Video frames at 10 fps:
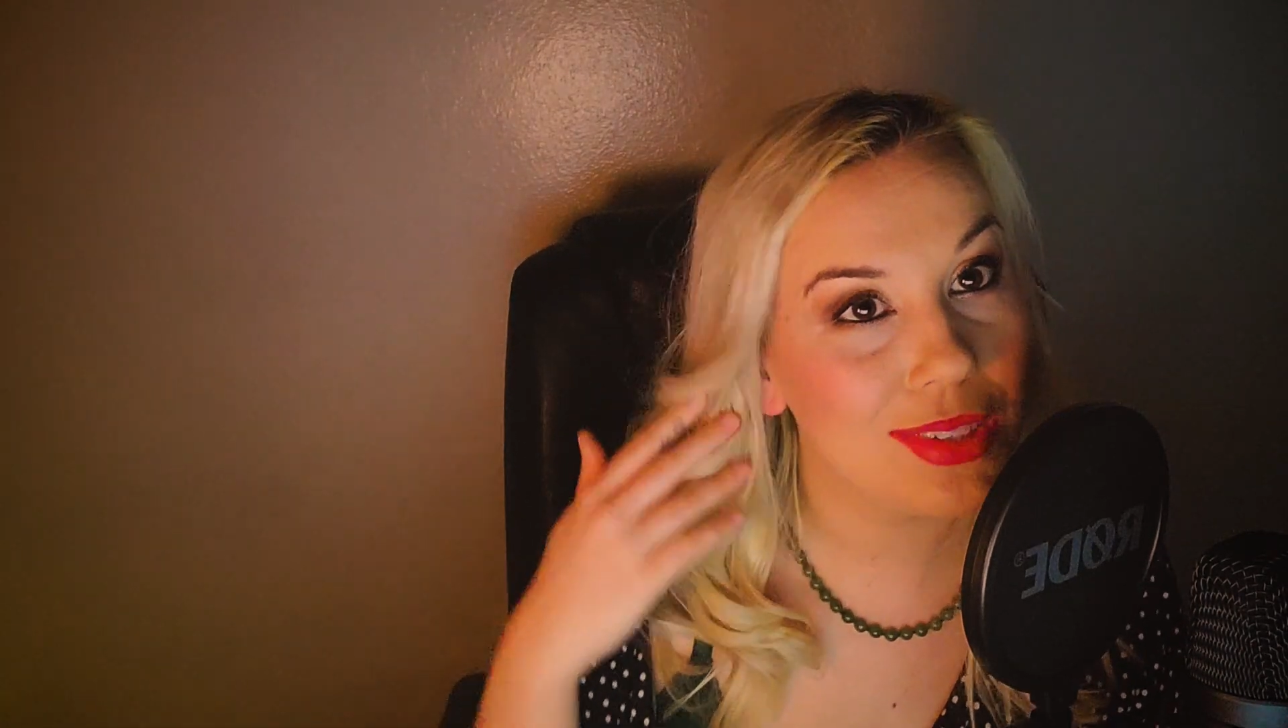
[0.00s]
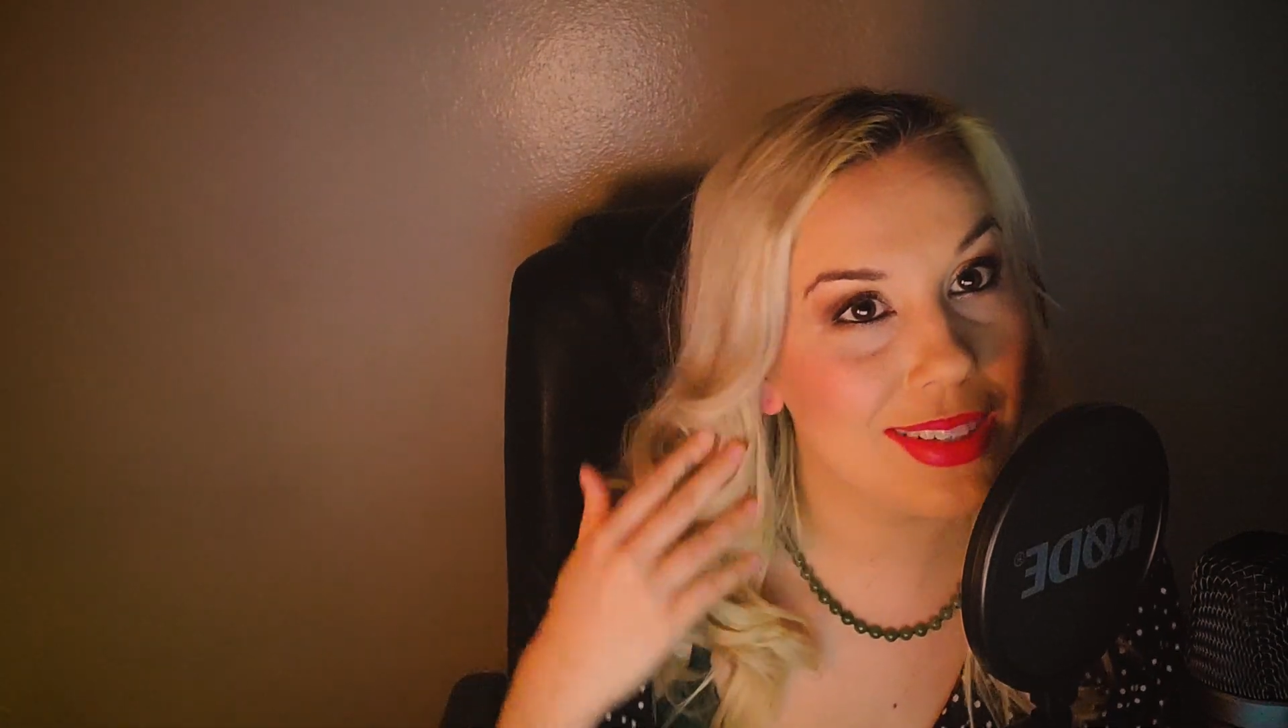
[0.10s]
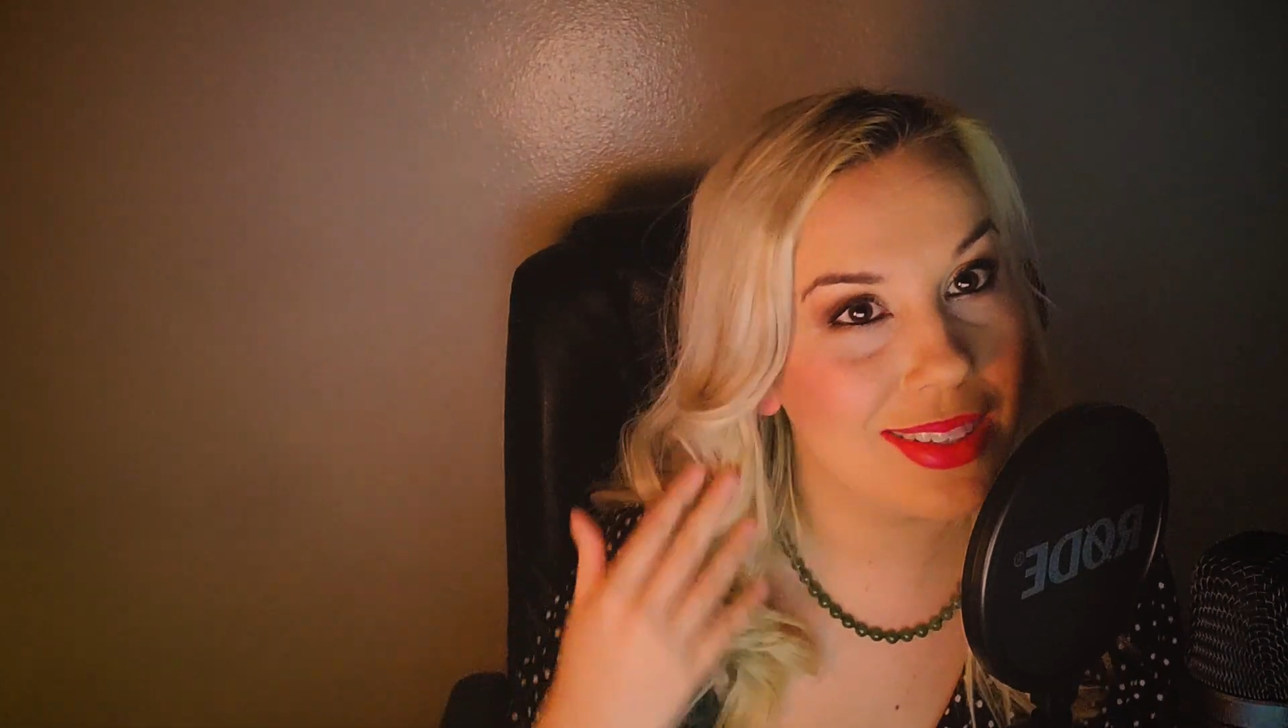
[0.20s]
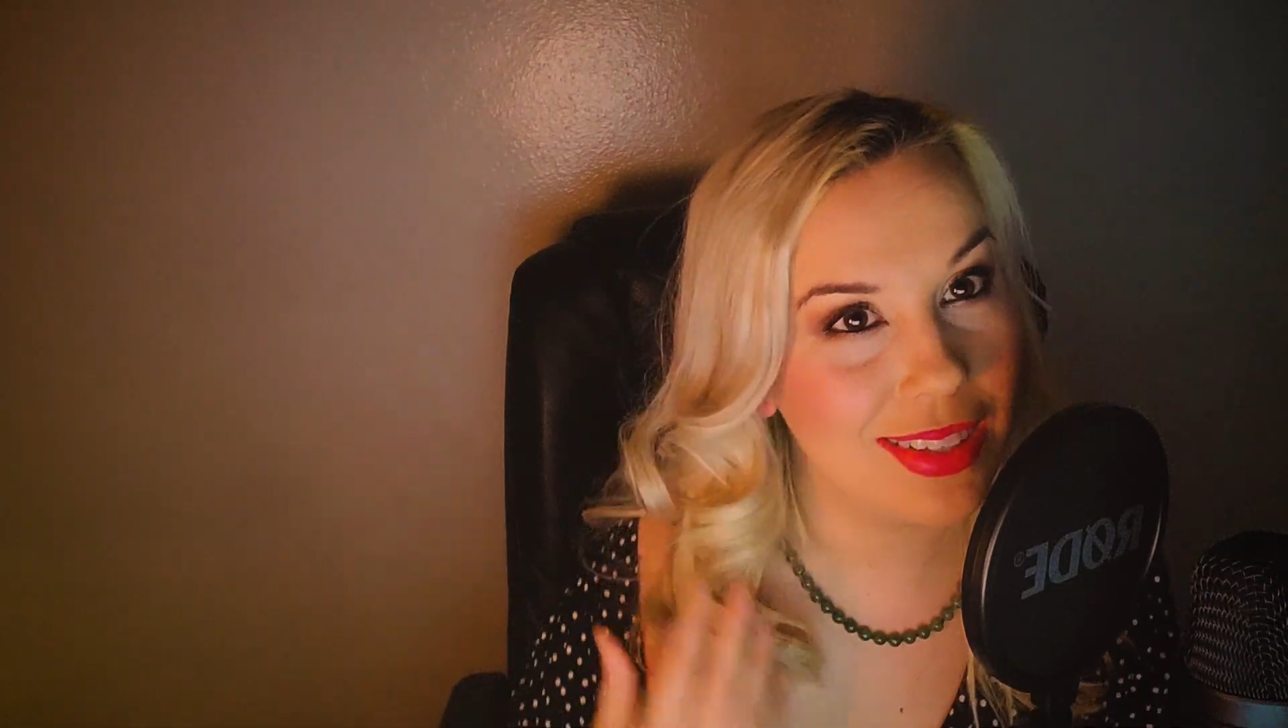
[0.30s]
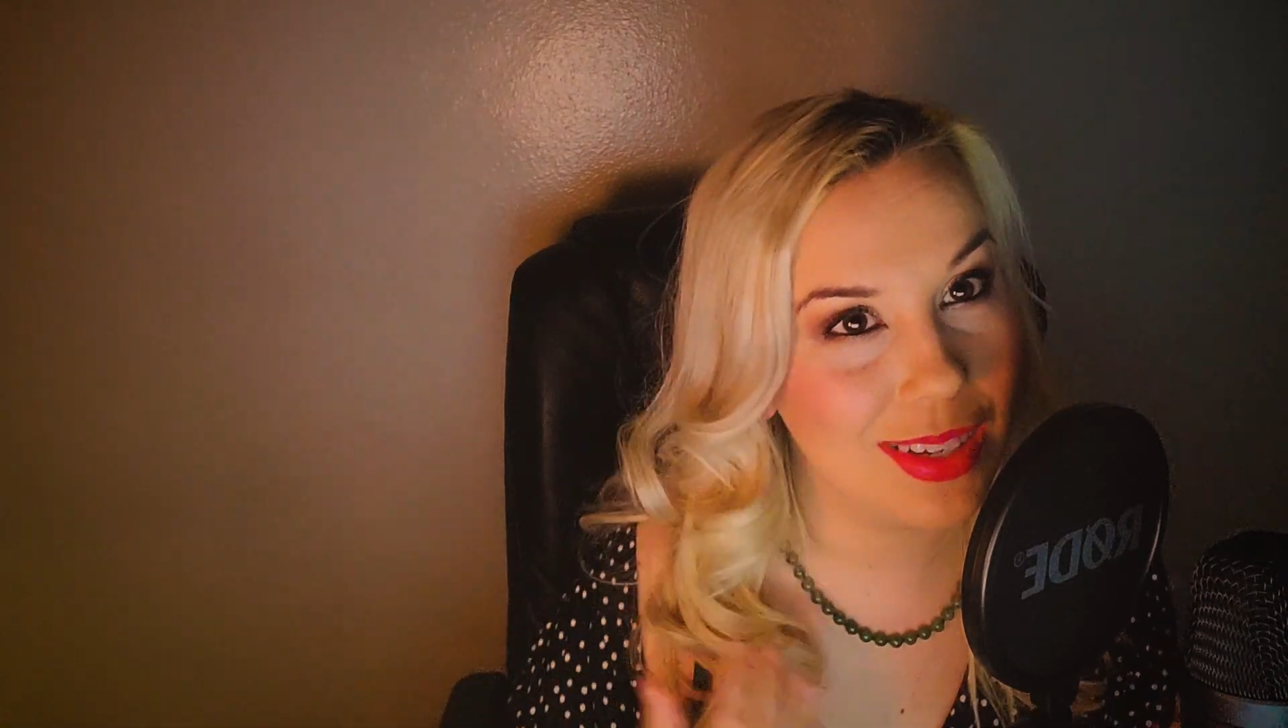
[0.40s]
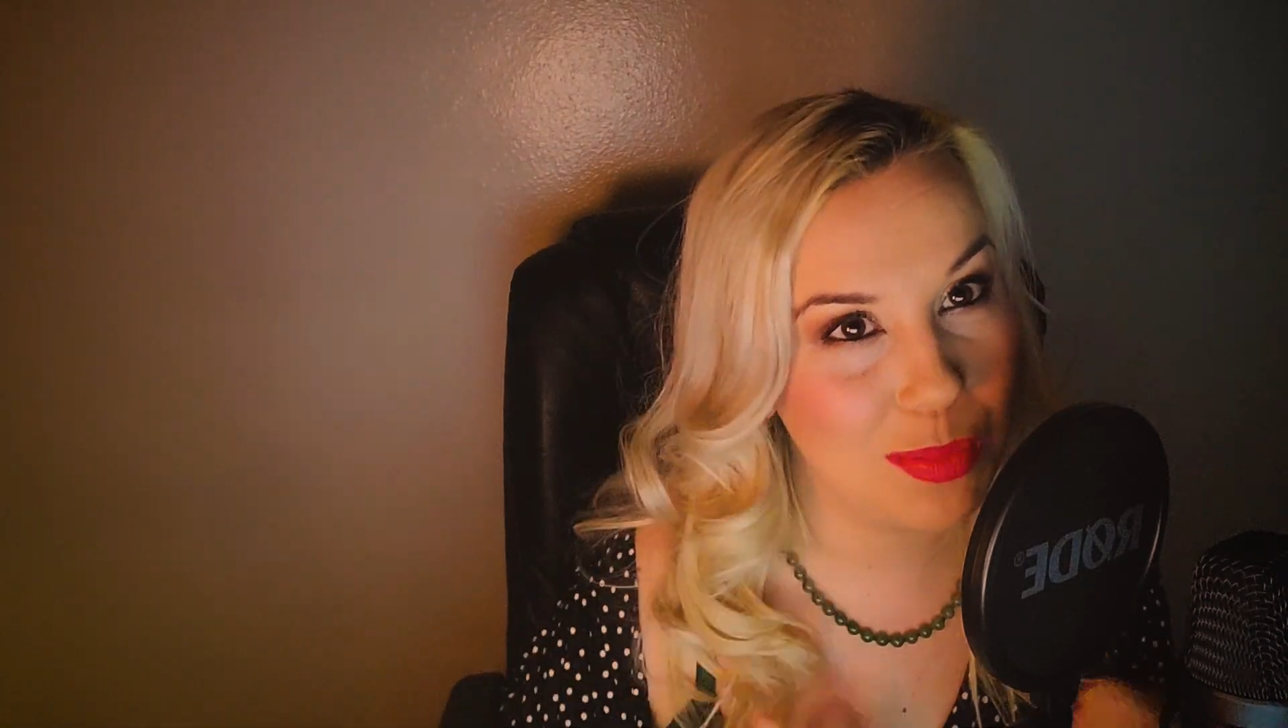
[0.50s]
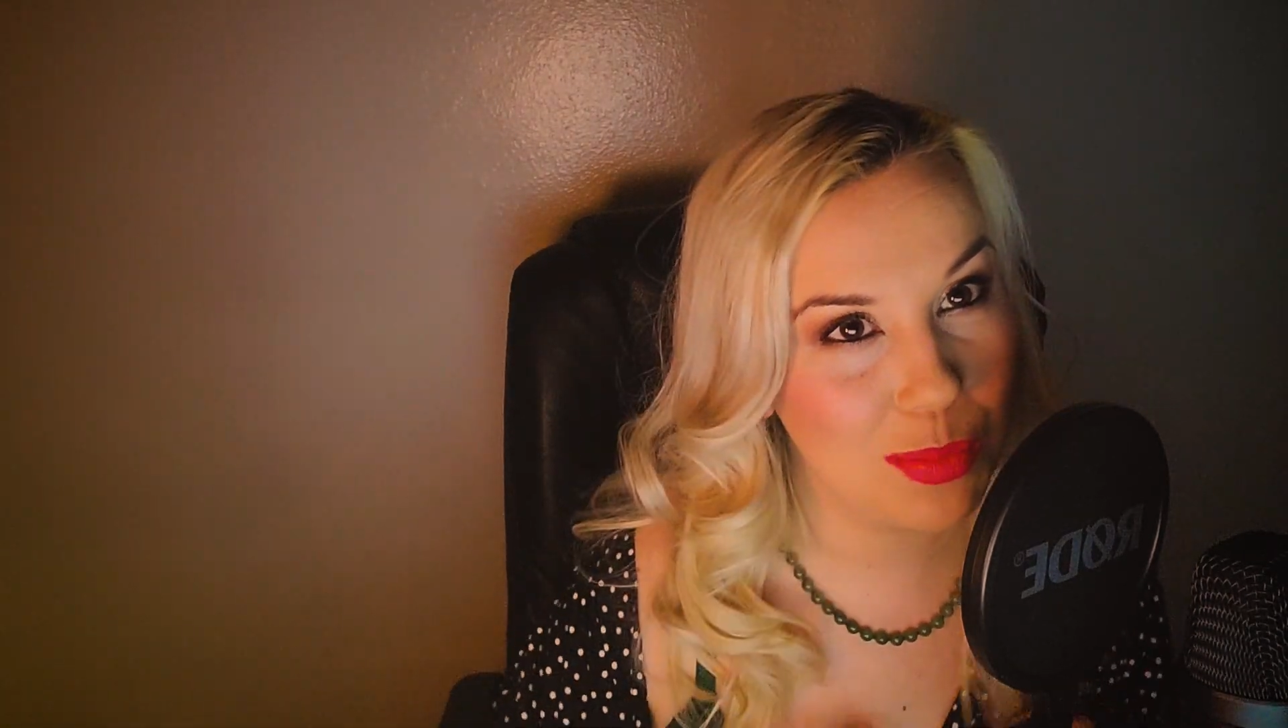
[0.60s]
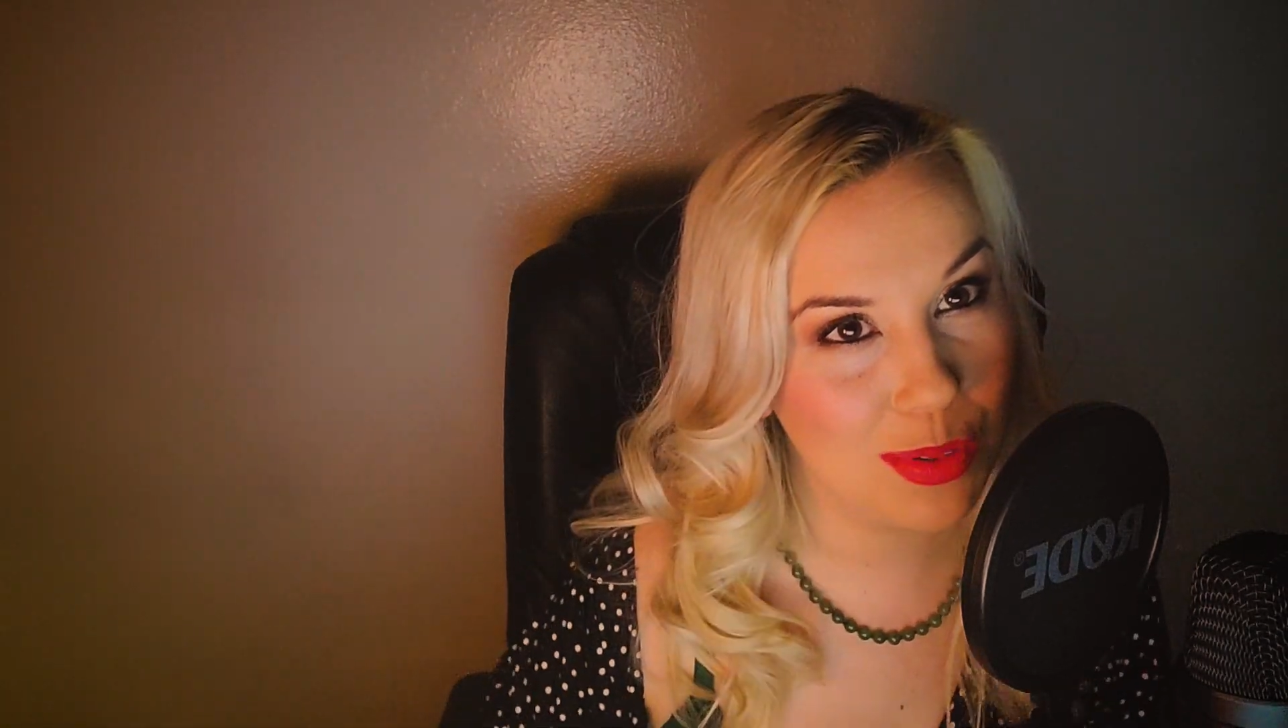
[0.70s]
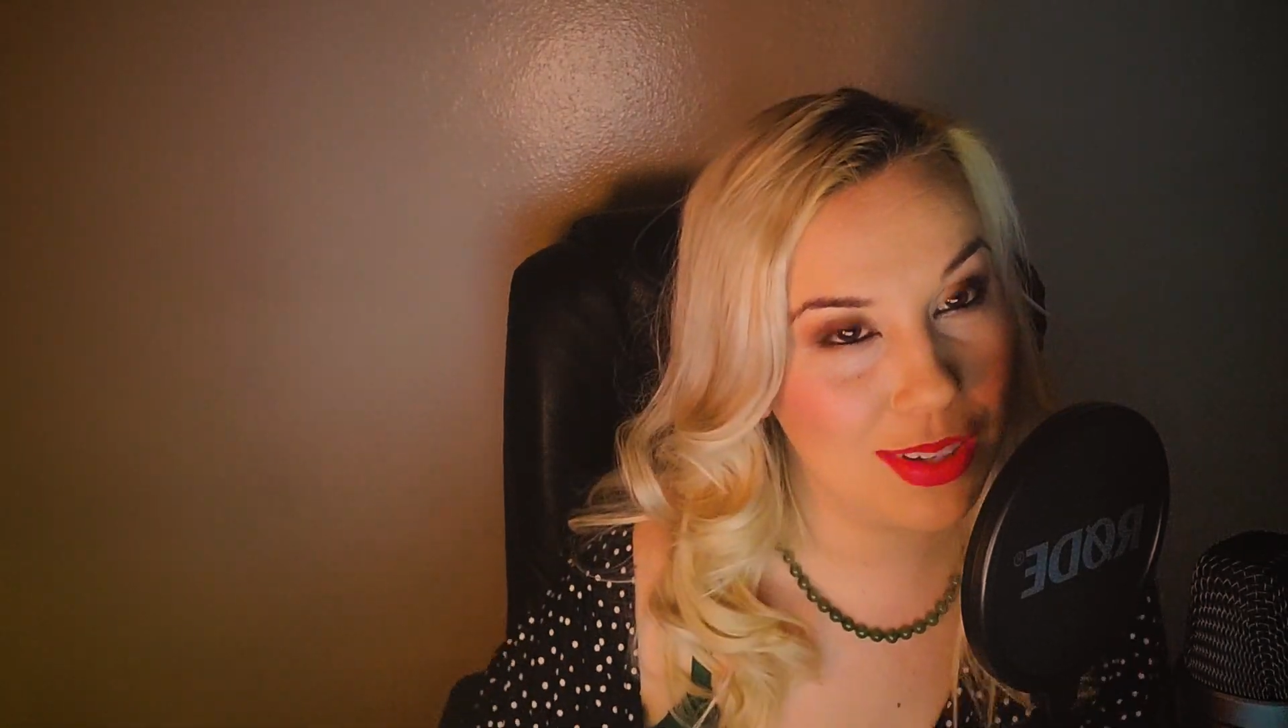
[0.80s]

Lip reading: to sleep